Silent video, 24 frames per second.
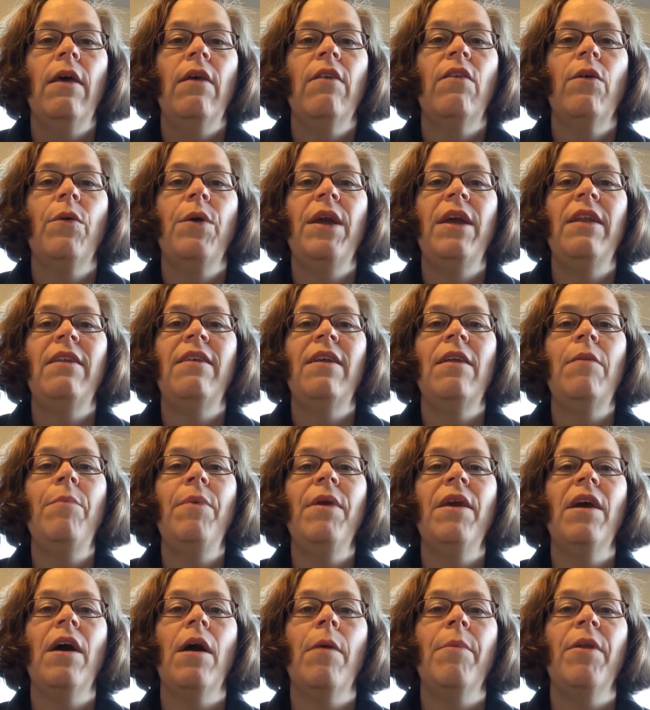So he did
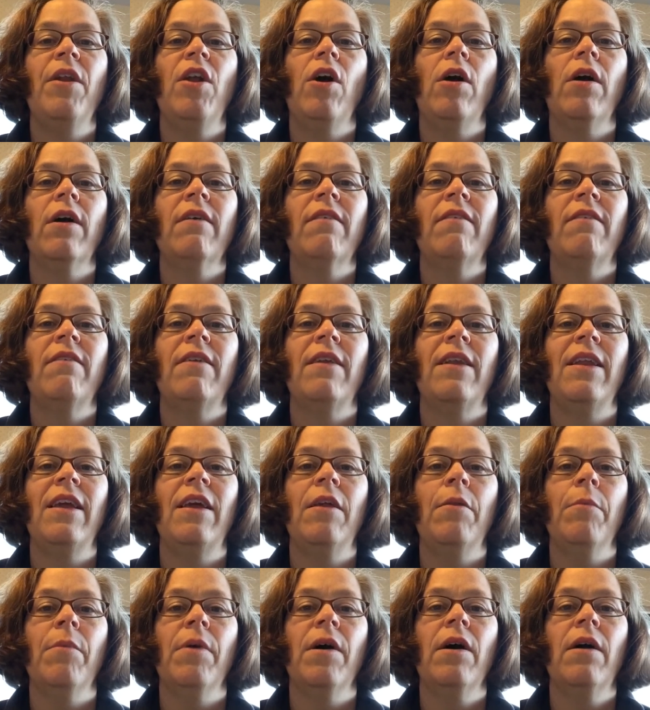become an
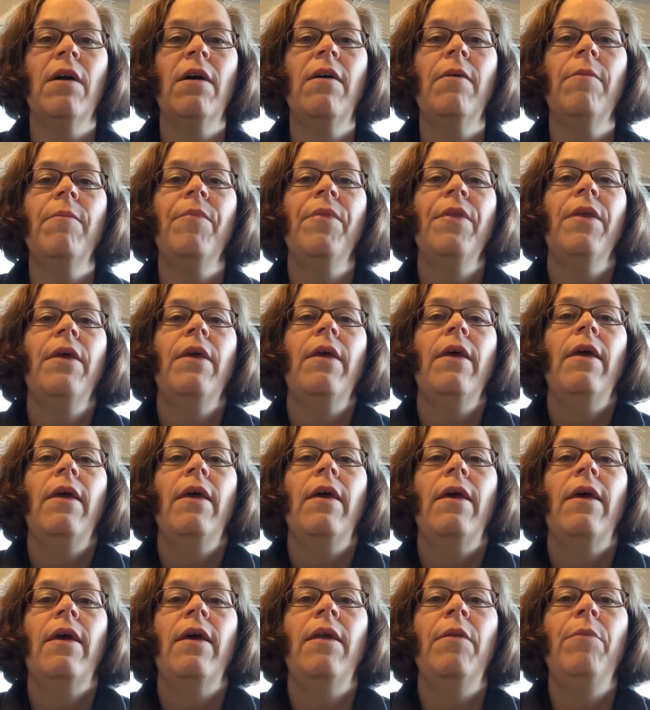Augustinian monk
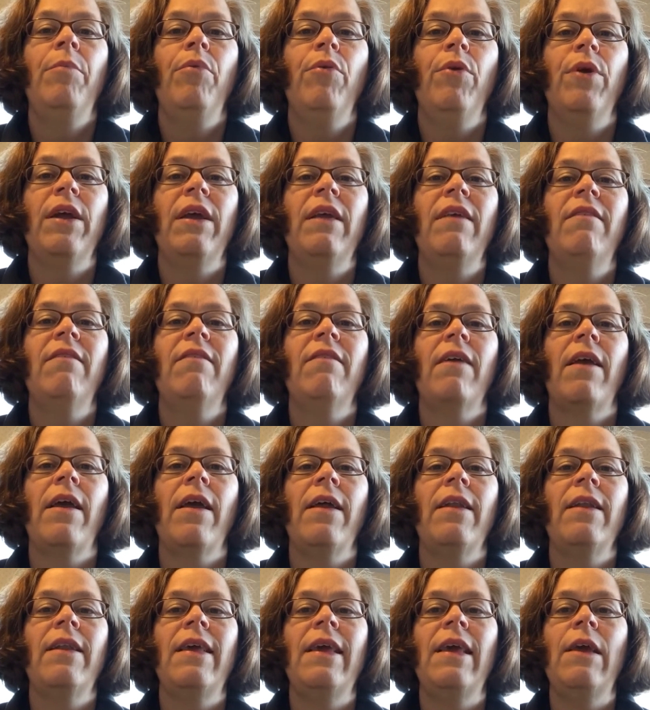and priest,
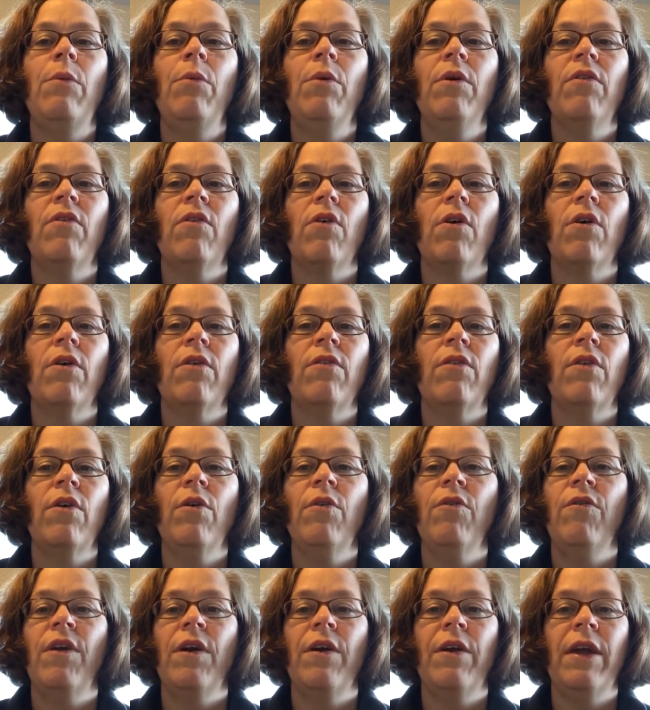and he was
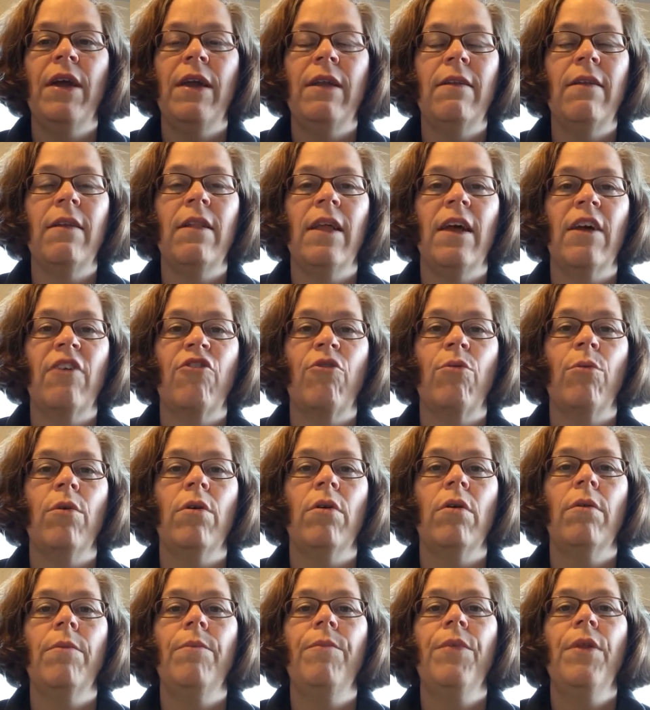also very
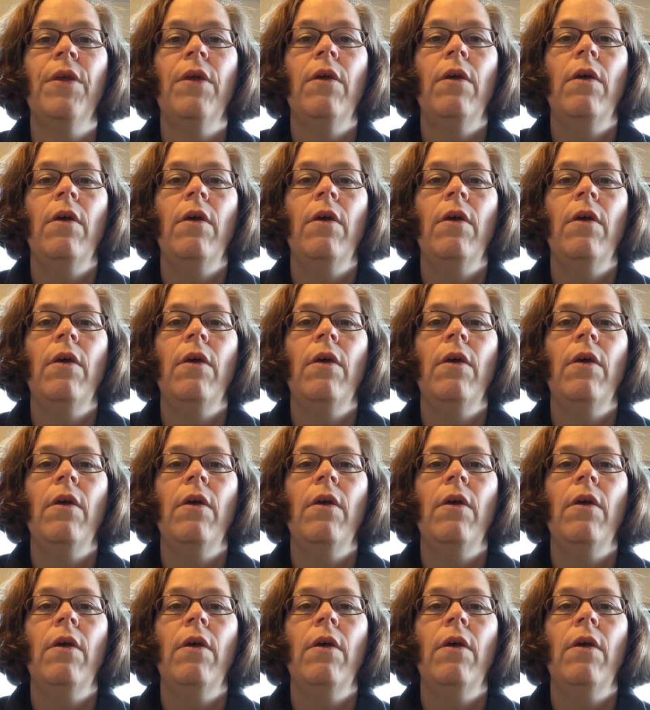intellectual.